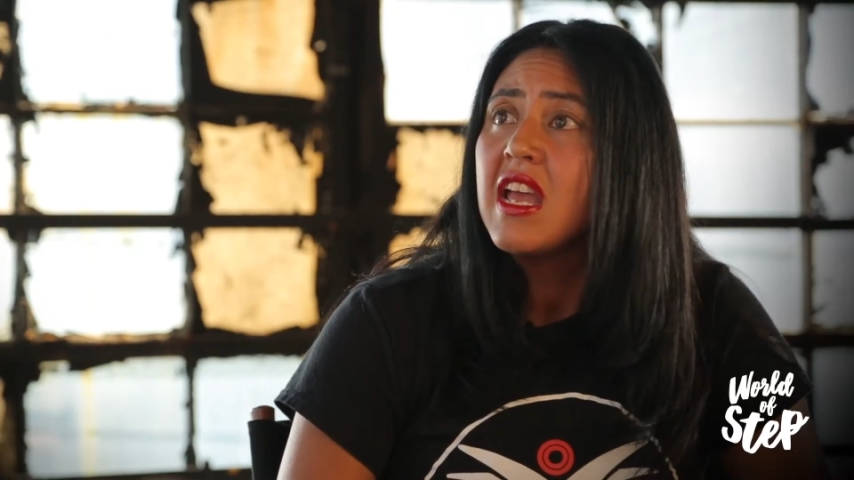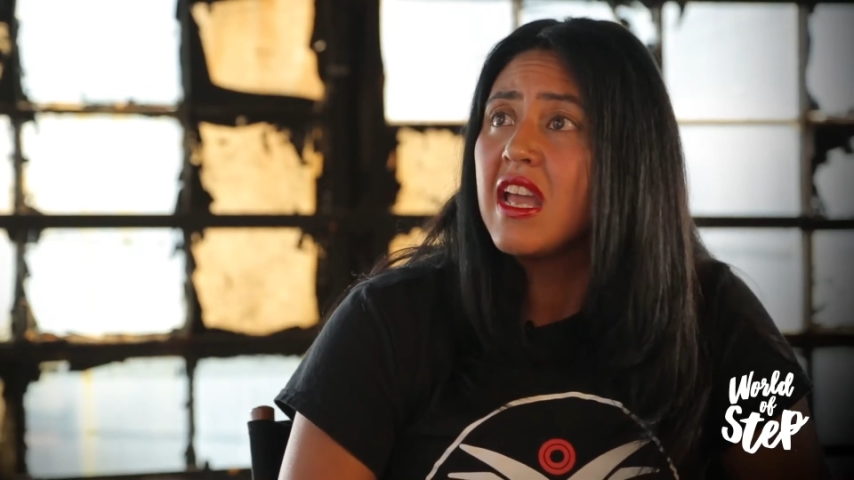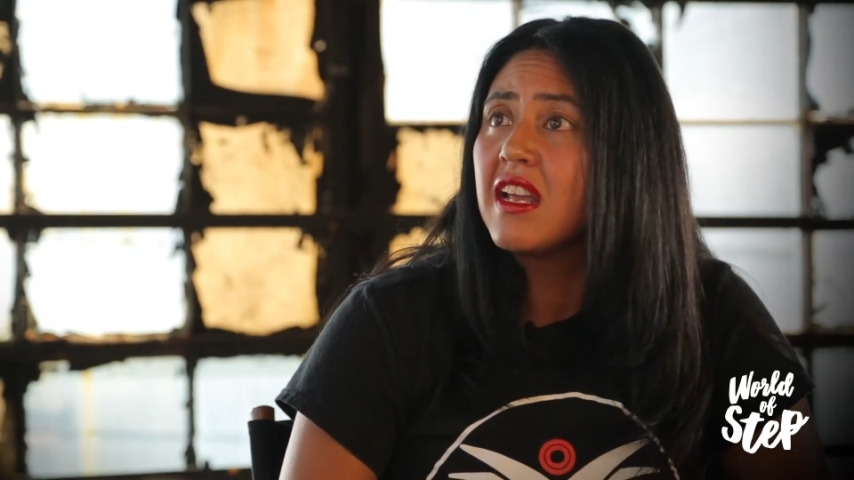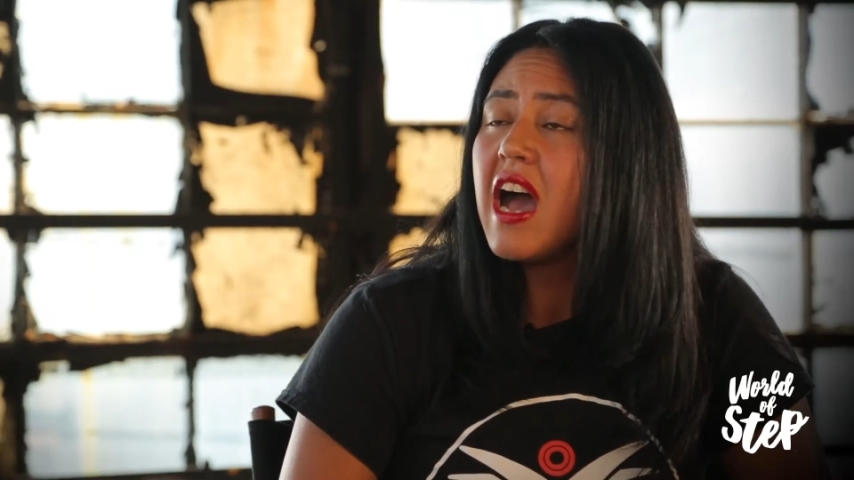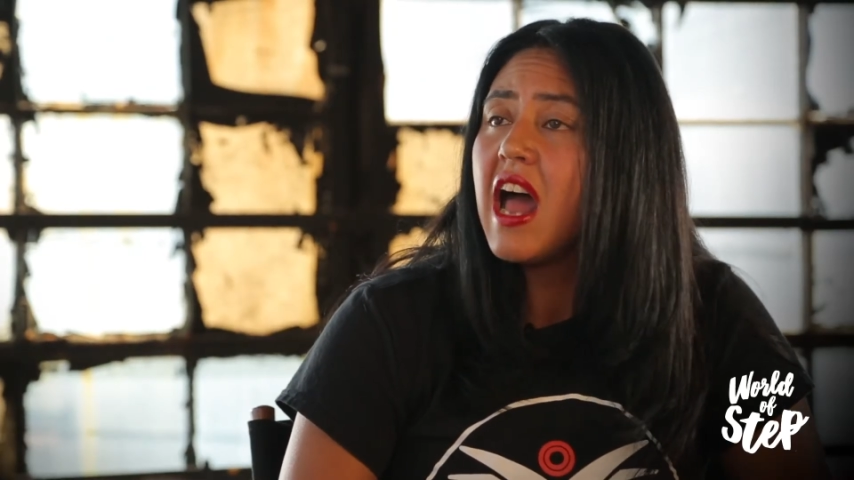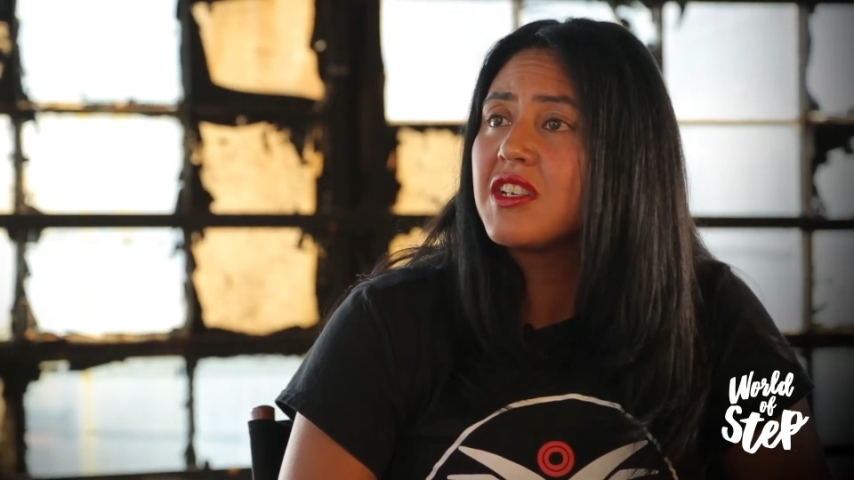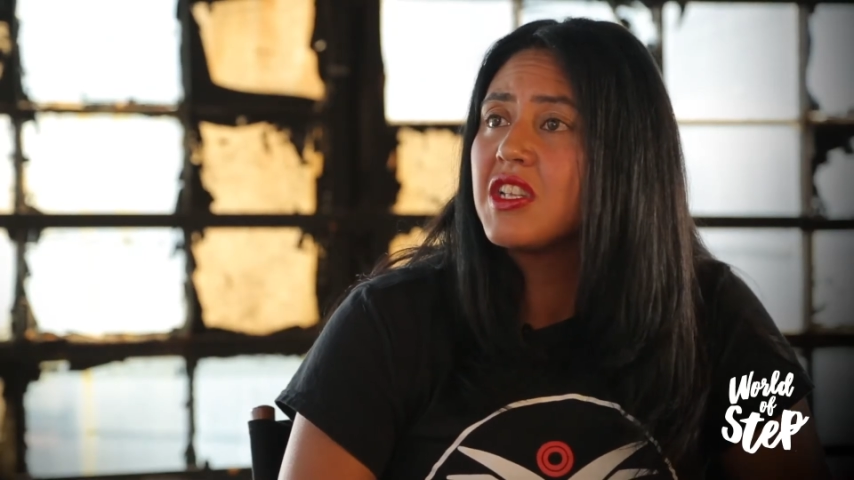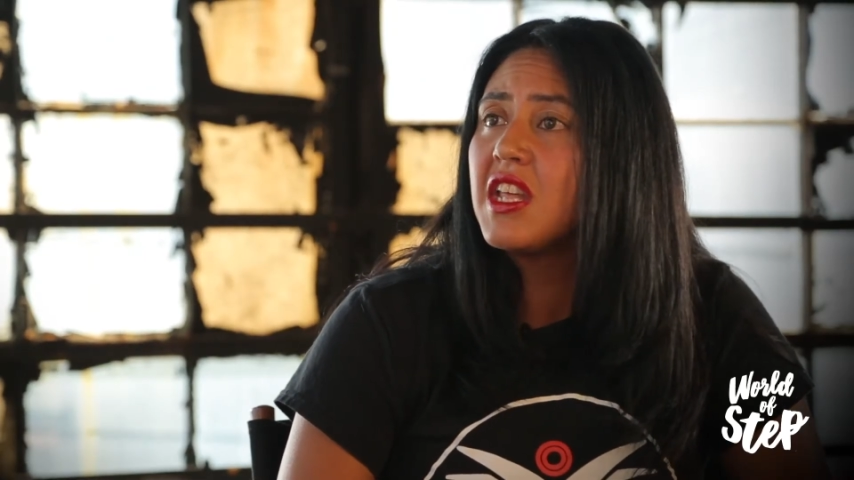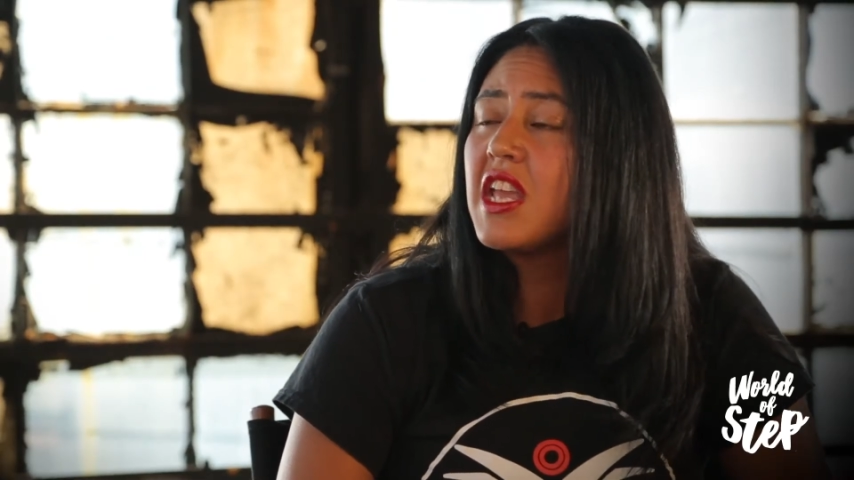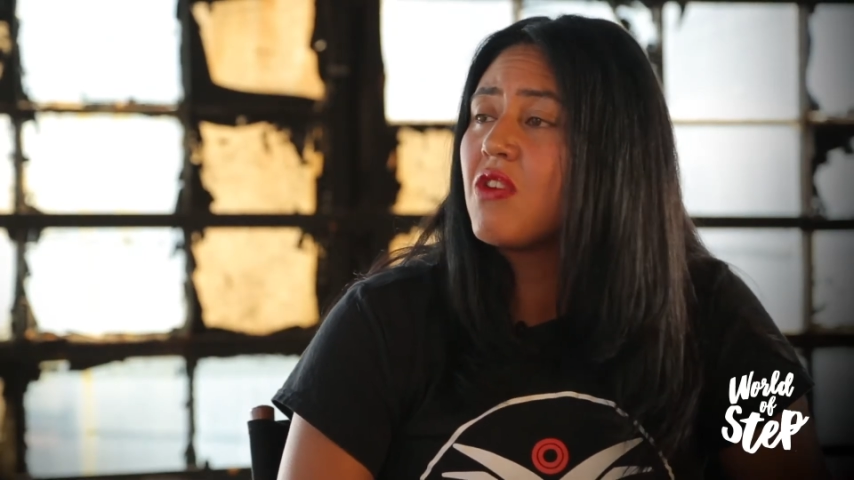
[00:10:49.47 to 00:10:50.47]
in college
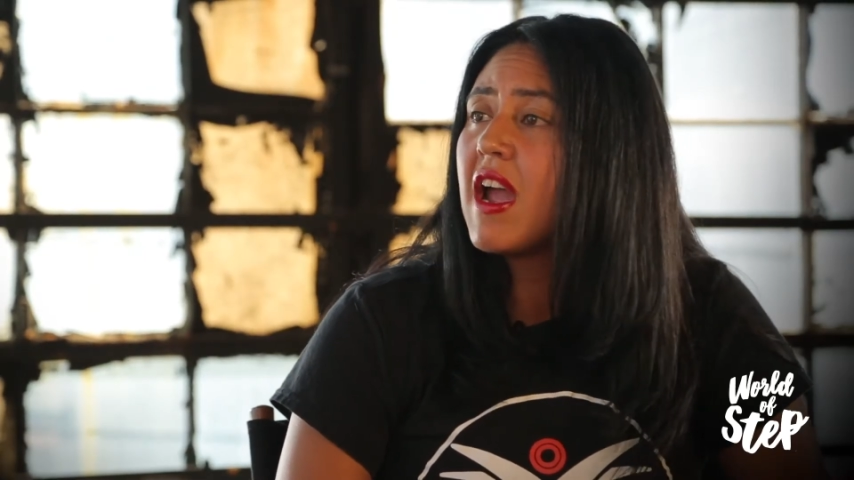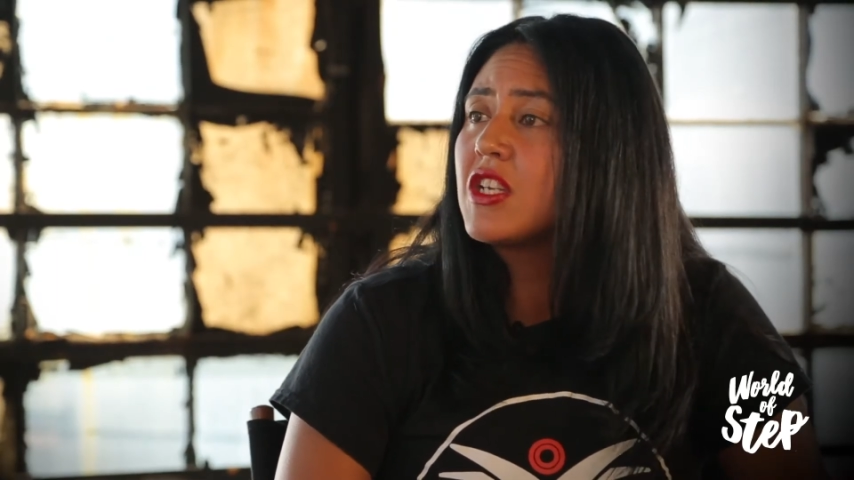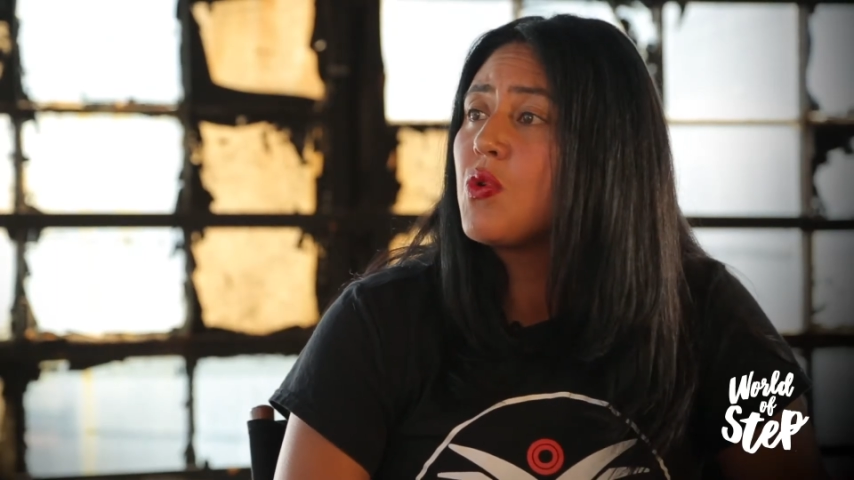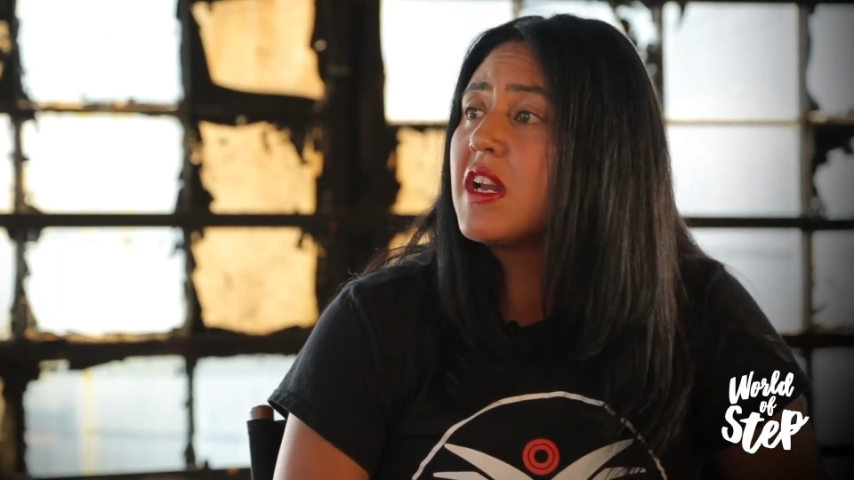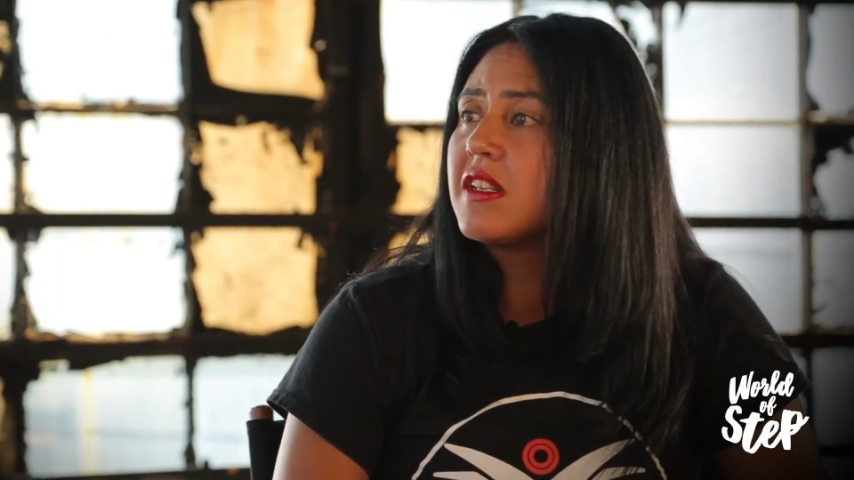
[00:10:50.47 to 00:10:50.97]
and then they graduate and